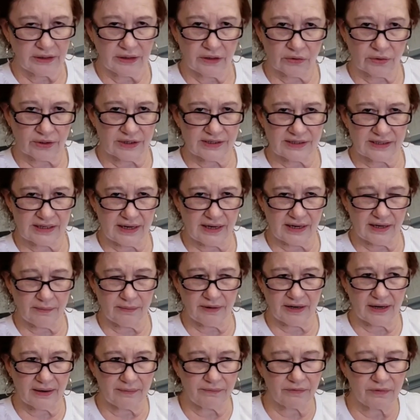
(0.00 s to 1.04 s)
Crazy Annie,
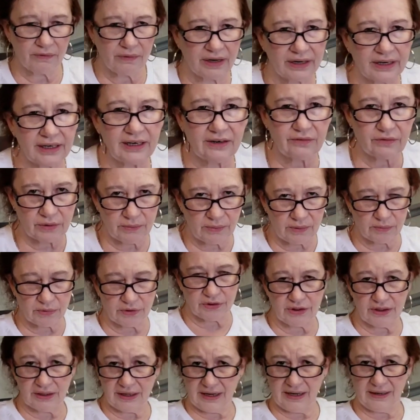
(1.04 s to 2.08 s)
but I can't remember
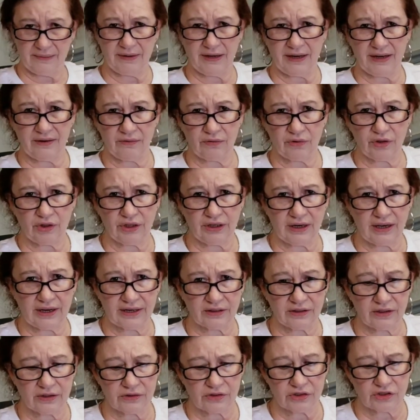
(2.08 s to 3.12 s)
the name, and I really like
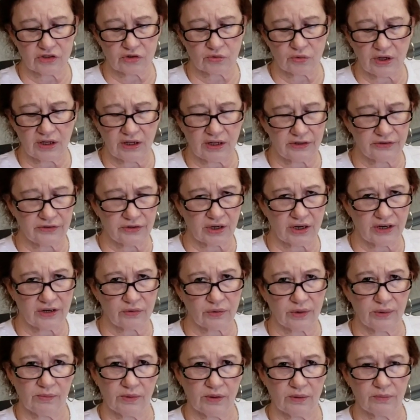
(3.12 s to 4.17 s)
those as well. I'll try to
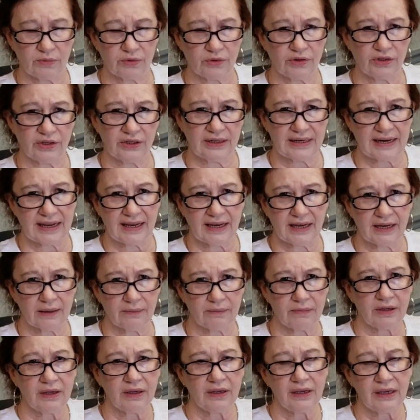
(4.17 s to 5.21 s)
remember the
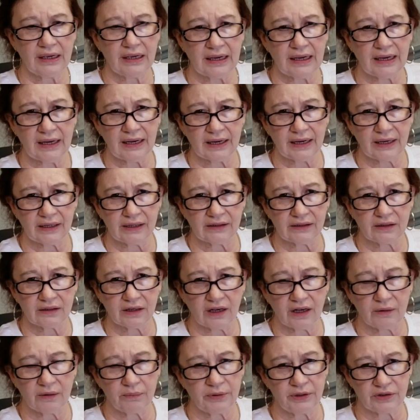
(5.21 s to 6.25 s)
name and
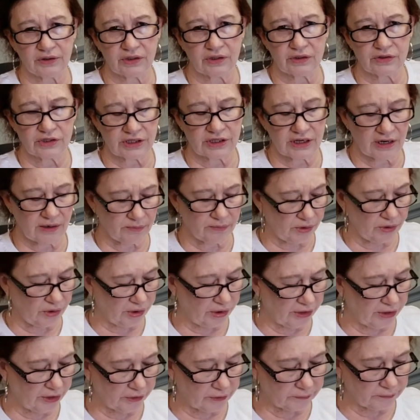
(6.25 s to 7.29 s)
put those down
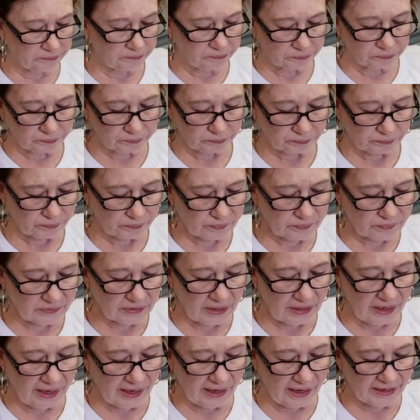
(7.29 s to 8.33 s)
below.
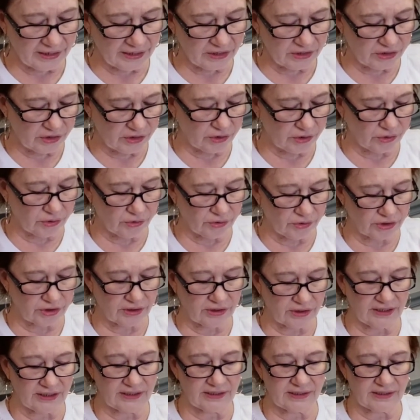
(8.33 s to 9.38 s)
I use
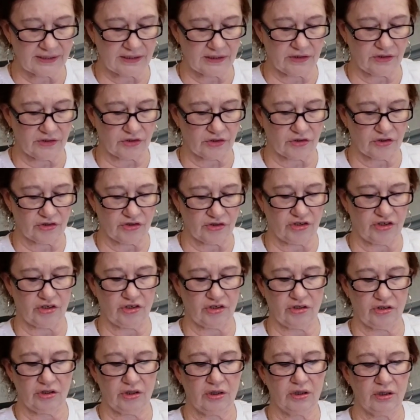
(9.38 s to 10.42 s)
these scissors.
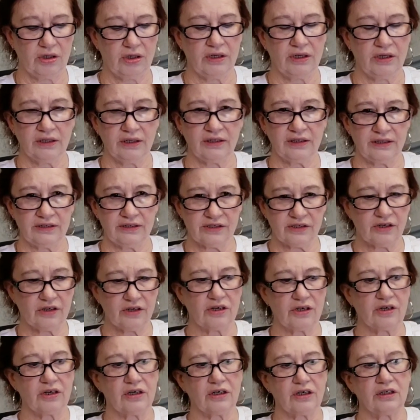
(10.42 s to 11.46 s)
These
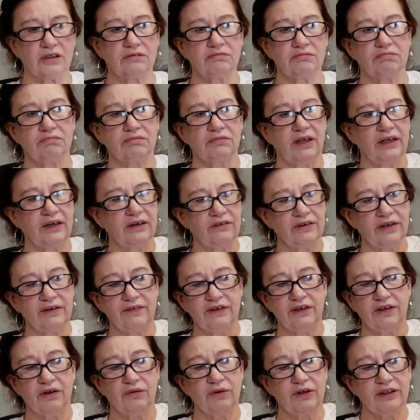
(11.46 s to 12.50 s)
are, I don't
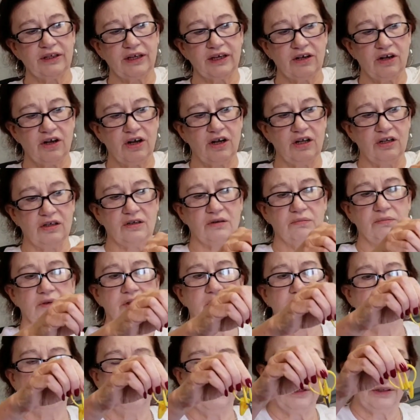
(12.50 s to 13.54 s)
even know what they call them,
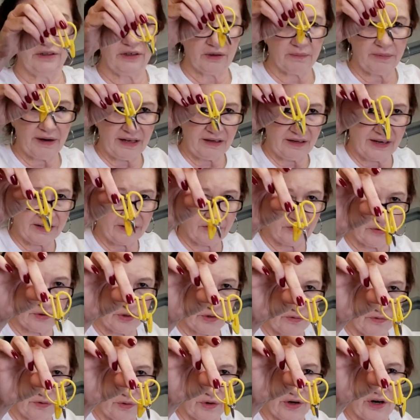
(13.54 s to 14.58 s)
but they're about like
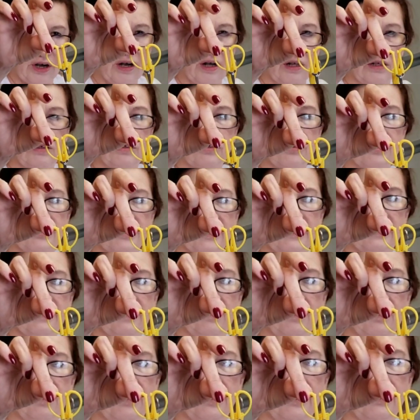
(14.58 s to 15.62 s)
$3 or $4 at
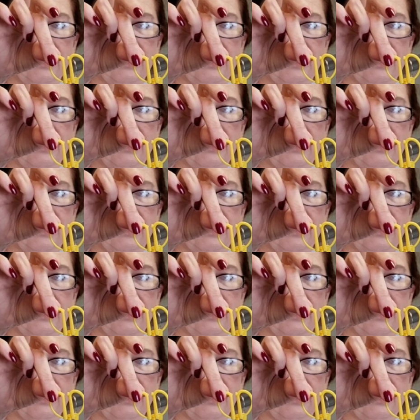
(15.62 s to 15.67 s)
our